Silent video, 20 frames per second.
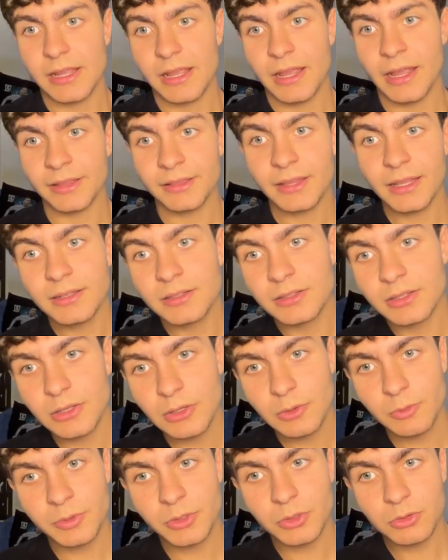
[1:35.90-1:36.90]
And then
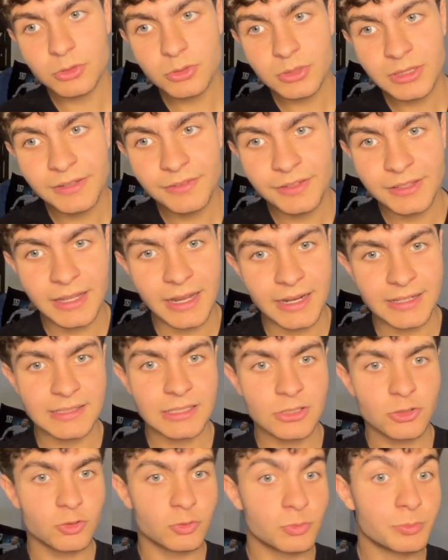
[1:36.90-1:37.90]
we also give it
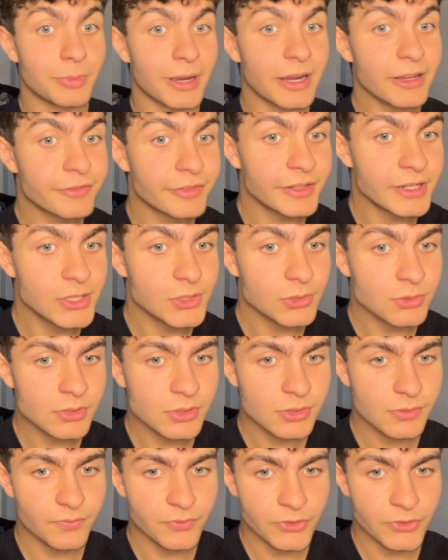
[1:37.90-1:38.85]
access to my videos